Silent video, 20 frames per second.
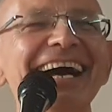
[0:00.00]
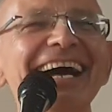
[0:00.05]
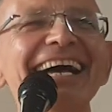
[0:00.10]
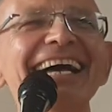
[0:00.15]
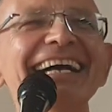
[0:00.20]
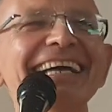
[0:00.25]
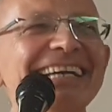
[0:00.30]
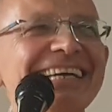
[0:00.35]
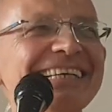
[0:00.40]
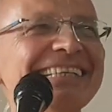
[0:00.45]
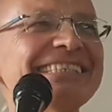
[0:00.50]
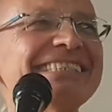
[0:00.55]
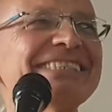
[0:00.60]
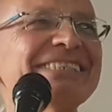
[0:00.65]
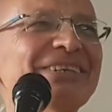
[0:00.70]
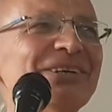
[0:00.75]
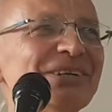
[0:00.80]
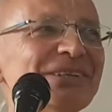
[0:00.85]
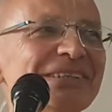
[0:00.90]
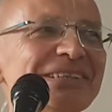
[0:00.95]
It's
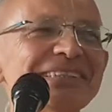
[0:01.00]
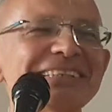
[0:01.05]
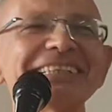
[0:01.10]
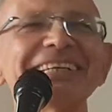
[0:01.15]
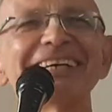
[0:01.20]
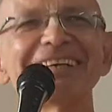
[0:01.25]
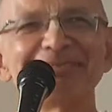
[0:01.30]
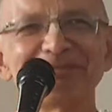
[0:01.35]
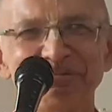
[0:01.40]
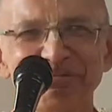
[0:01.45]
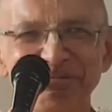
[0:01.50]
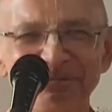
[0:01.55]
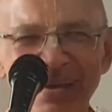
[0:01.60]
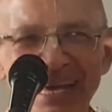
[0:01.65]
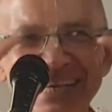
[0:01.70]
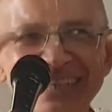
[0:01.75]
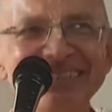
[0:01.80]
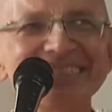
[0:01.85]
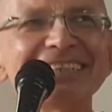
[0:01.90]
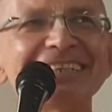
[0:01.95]
all
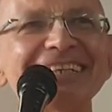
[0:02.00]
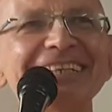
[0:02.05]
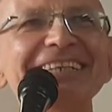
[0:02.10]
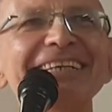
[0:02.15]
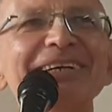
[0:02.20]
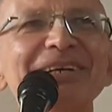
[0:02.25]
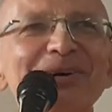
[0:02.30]
basically